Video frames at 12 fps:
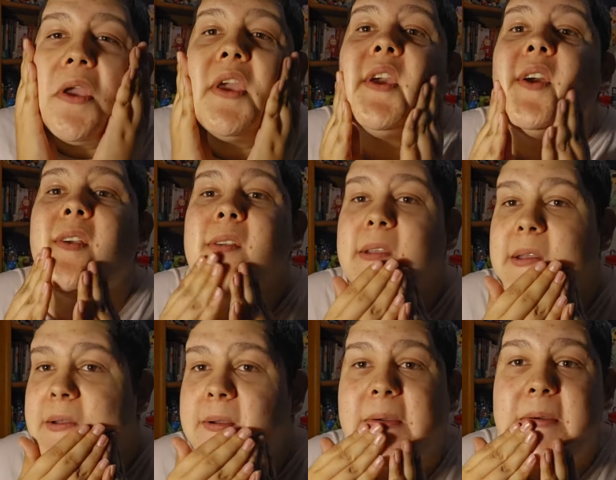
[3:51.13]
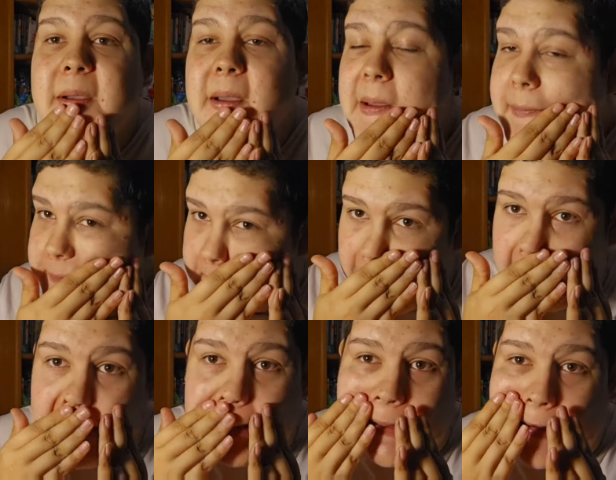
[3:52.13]
And I've
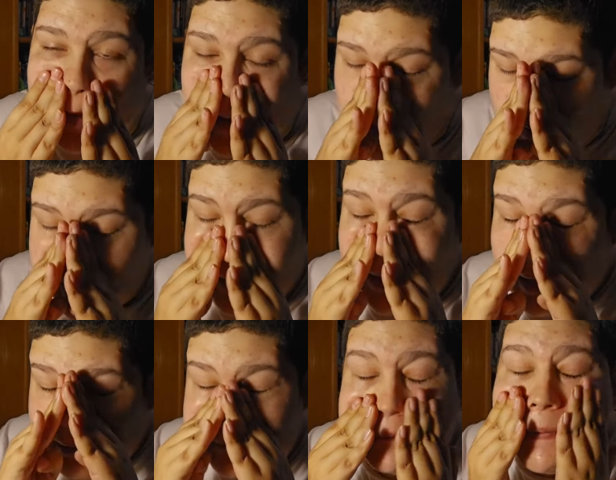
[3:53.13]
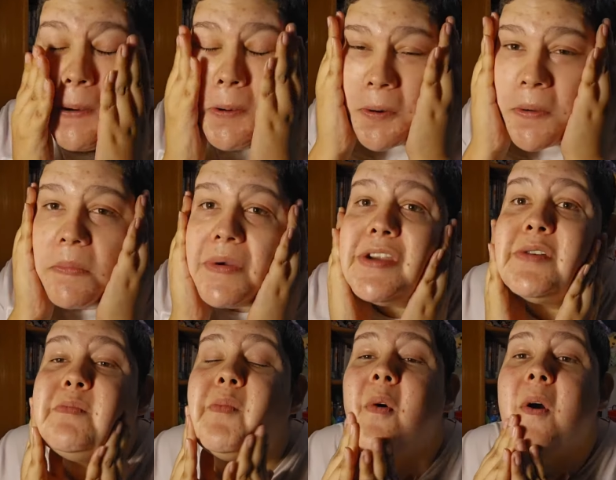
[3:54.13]
used the e.l.f. Power Grip
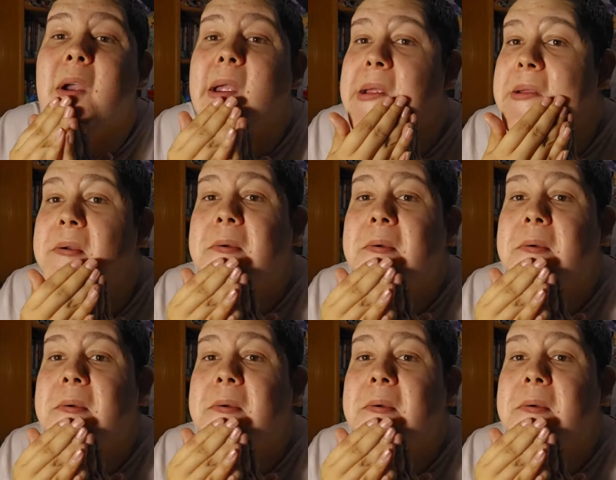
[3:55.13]
much more.